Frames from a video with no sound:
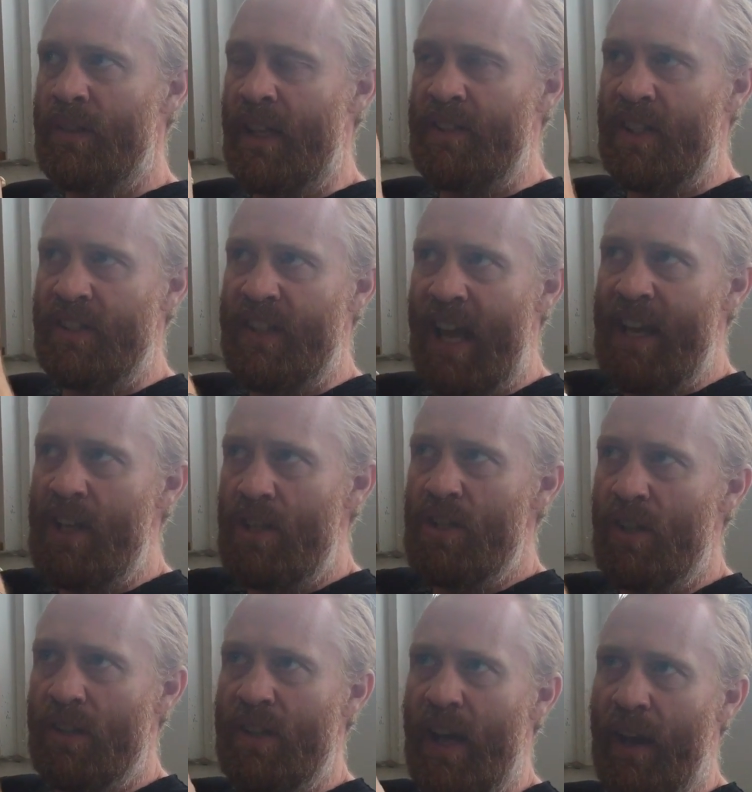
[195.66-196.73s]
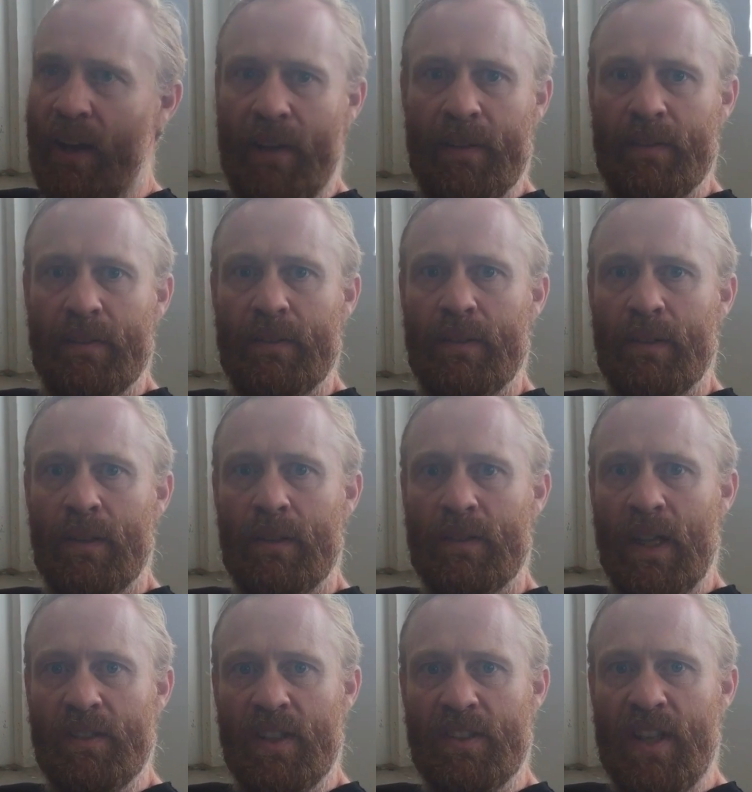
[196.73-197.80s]
there's a danger there.
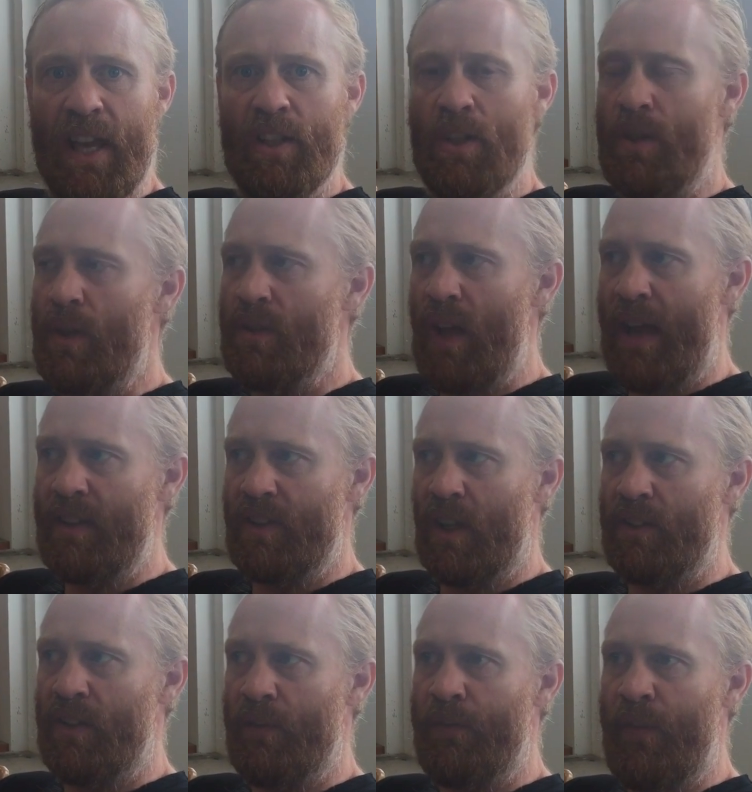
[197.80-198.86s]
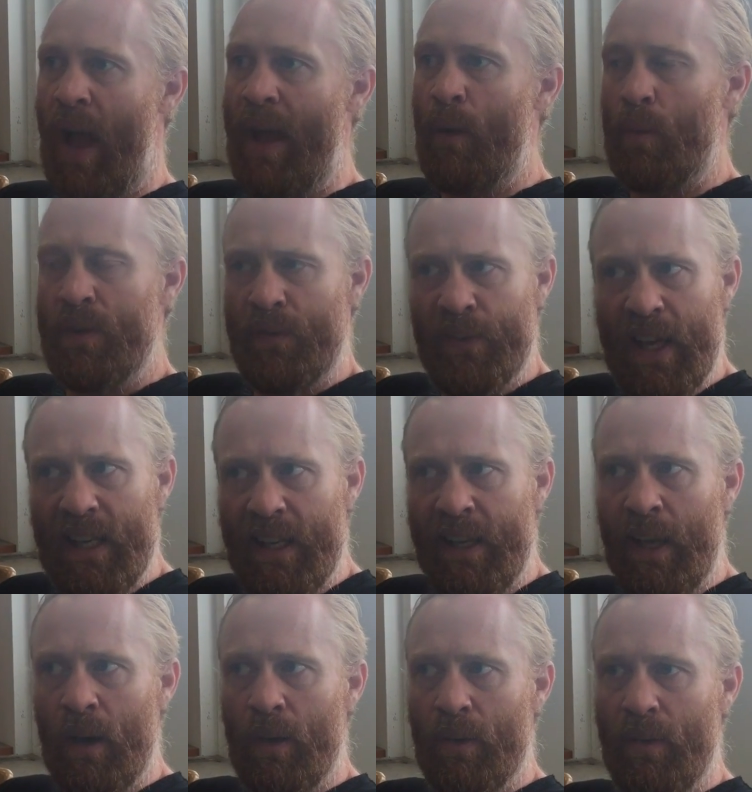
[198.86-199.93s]
There's a danger. I start to. I was
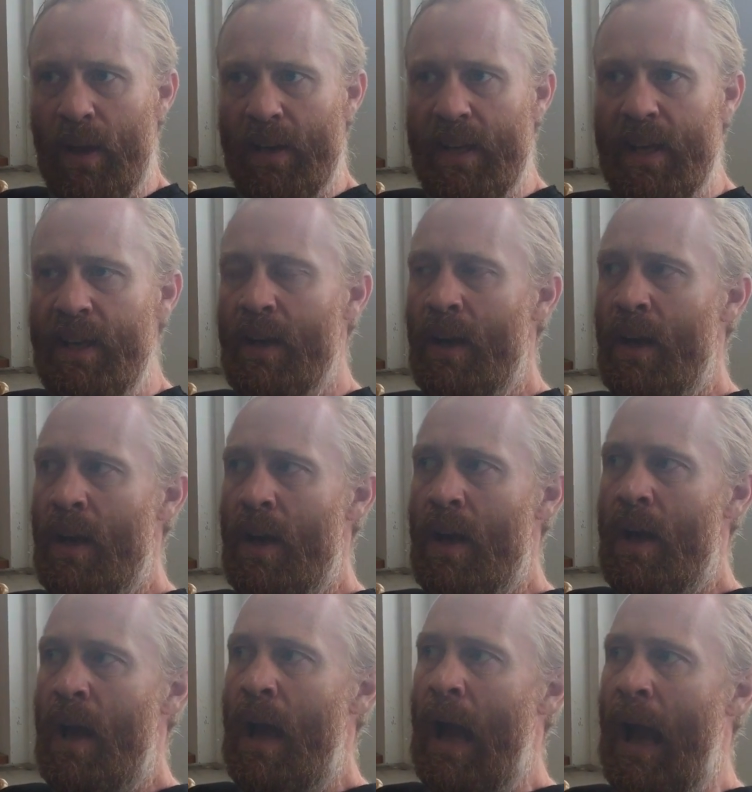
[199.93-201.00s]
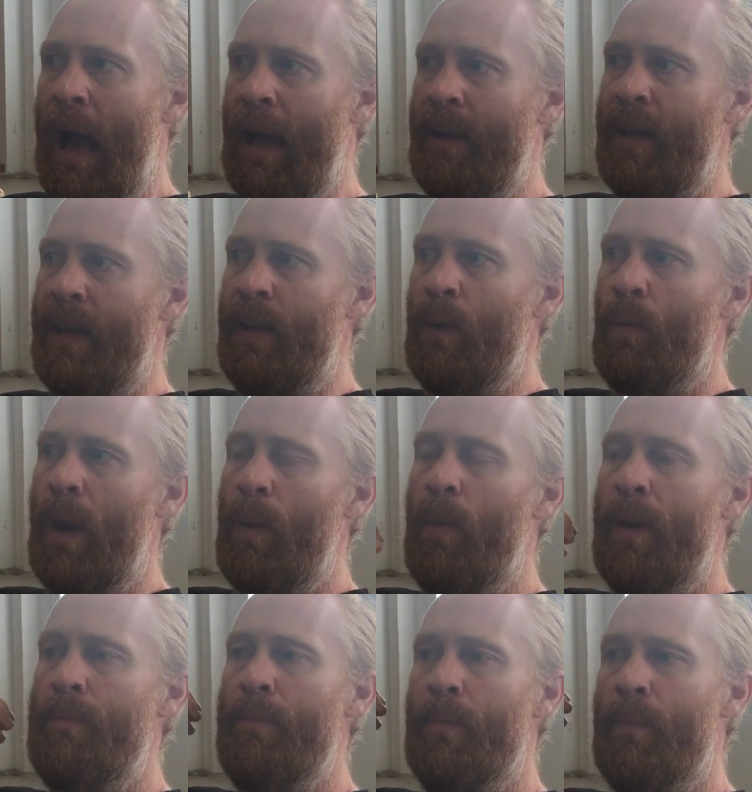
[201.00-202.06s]
feeling it already and in a way,
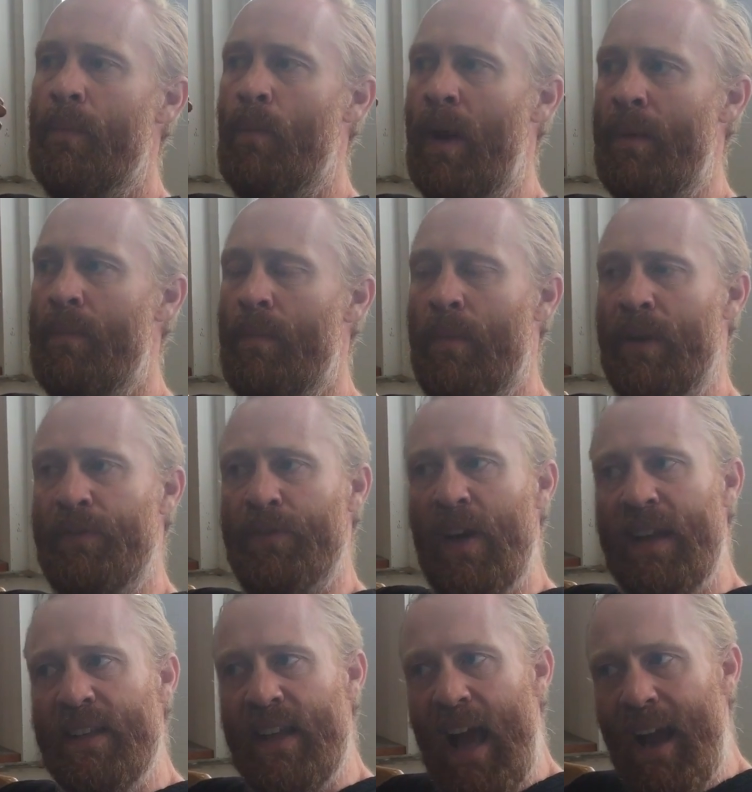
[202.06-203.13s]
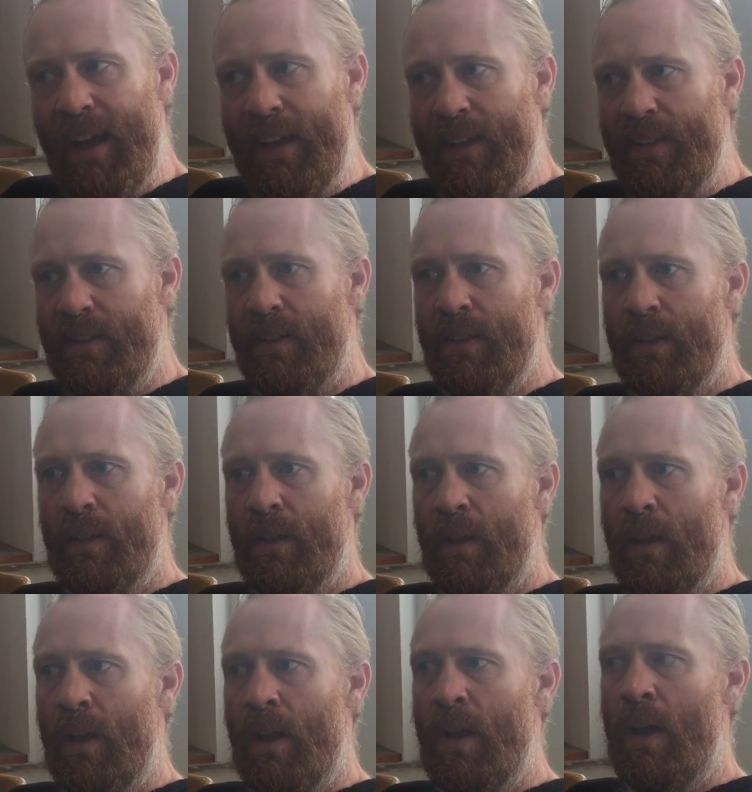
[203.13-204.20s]
when, when my friend died,
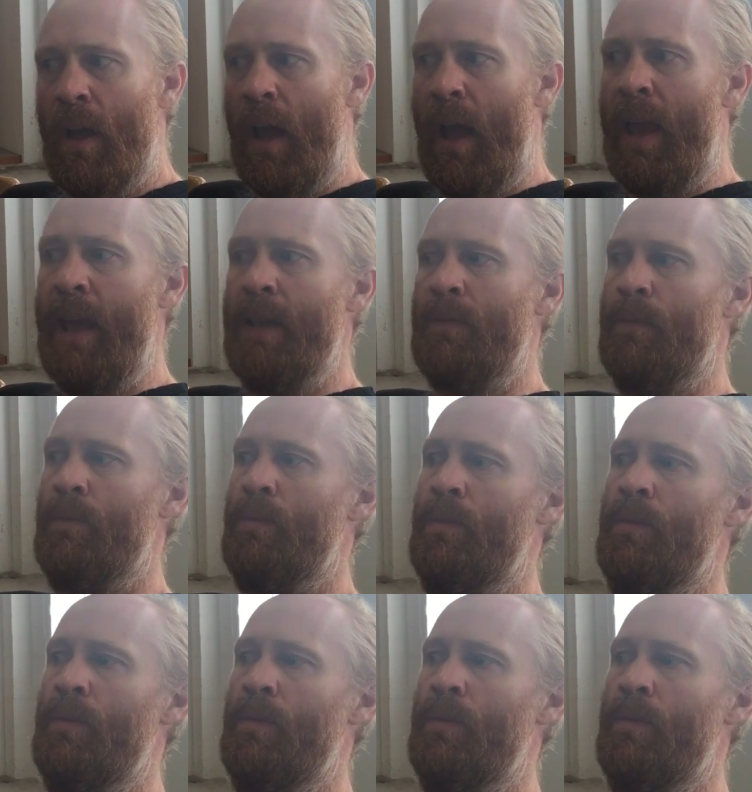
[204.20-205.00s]
it